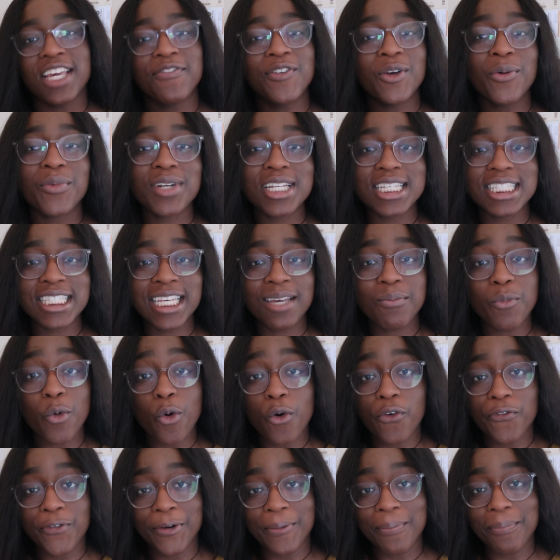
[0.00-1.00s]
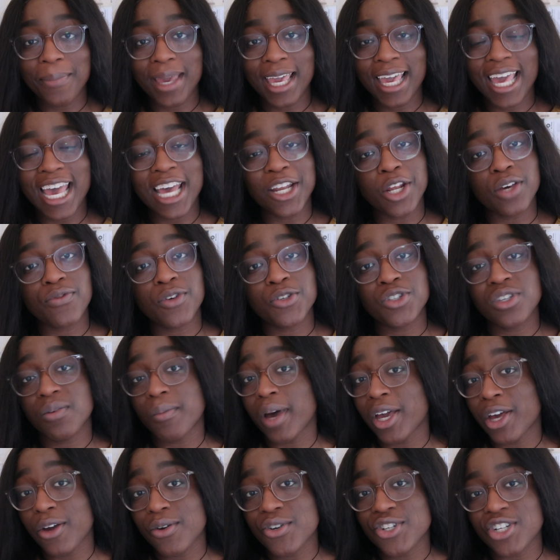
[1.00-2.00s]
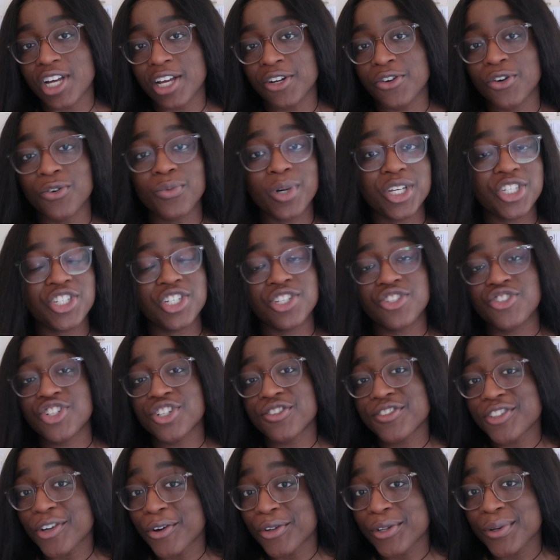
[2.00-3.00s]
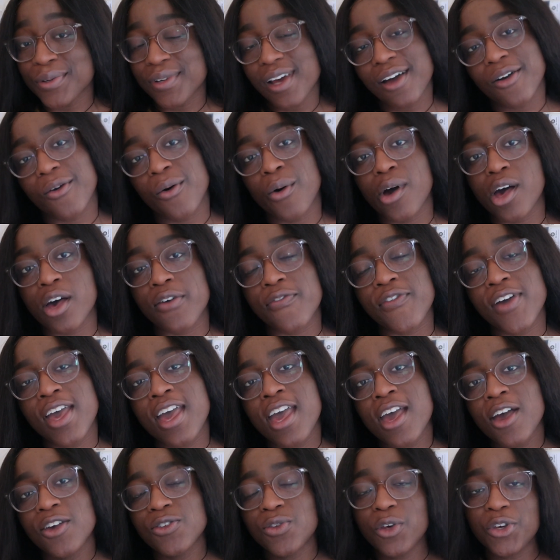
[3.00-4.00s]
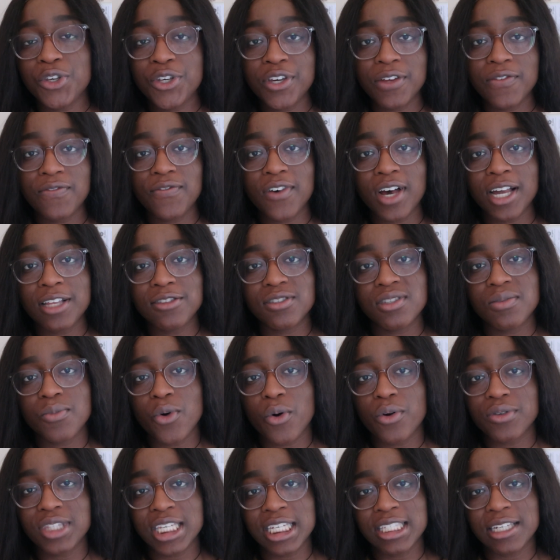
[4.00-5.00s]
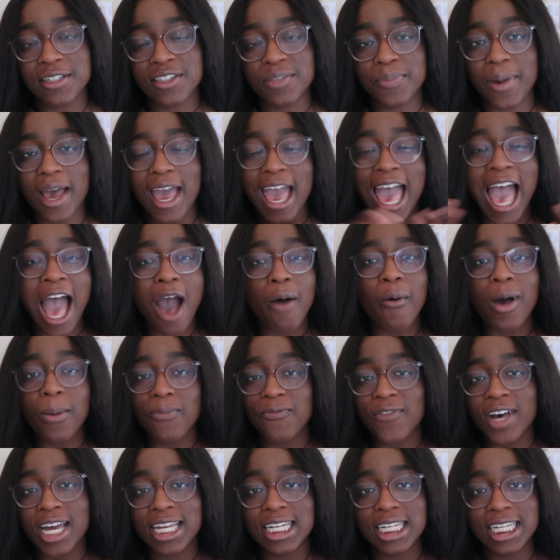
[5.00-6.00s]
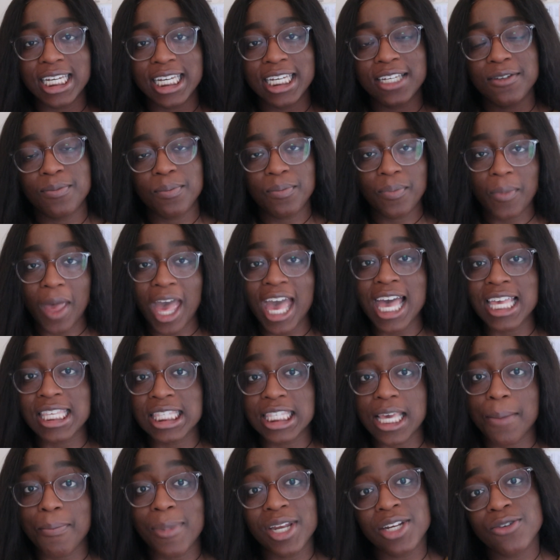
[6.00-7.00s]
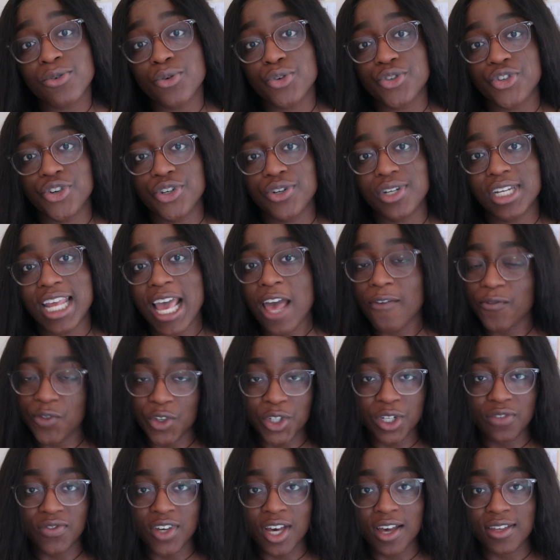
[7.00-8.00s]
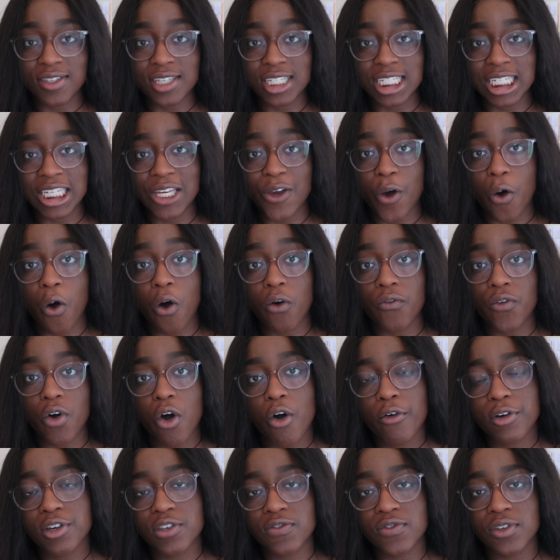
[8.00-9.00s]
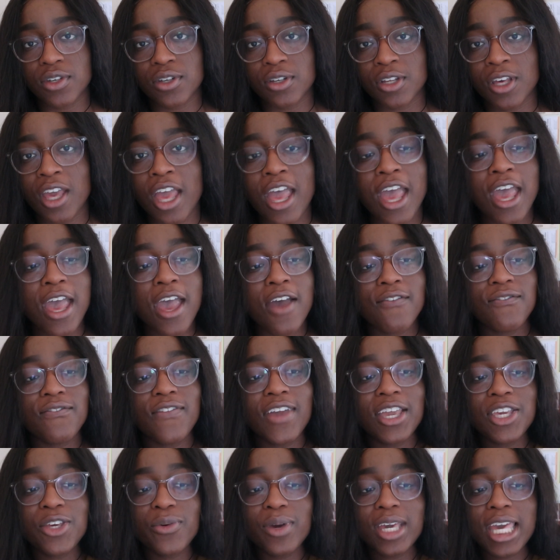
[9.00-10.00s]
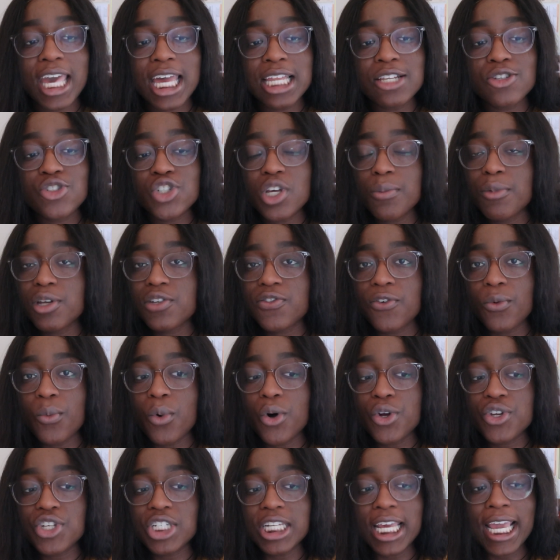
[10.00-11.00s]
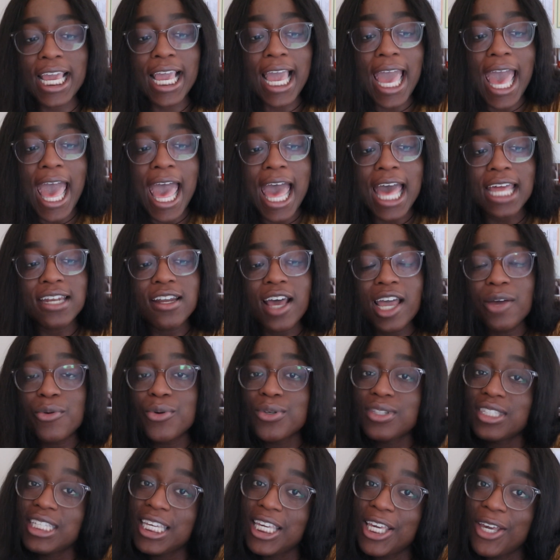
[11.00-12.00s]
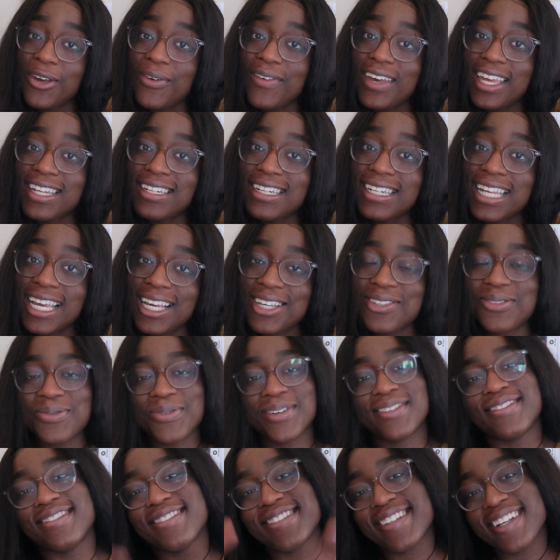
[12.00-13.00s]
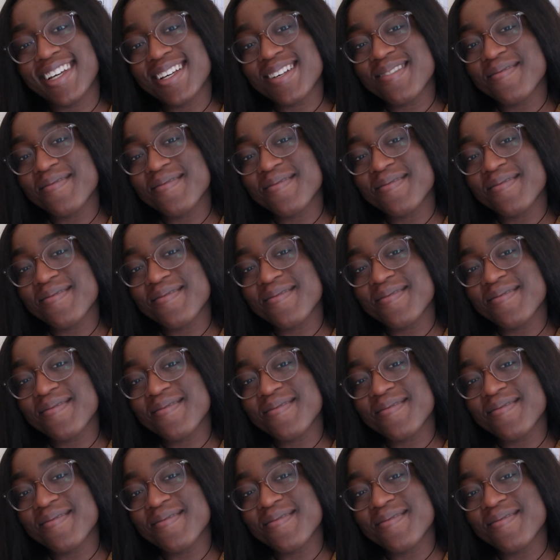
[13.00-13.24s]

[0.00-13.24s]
If you want to see more from me, head over to my own channel, which is just Tolu Duckworth, so you can find some more details about how I'm finding it as a medical student at the University of Oxford. Thank you again so much for watching, and I will see you in the next one.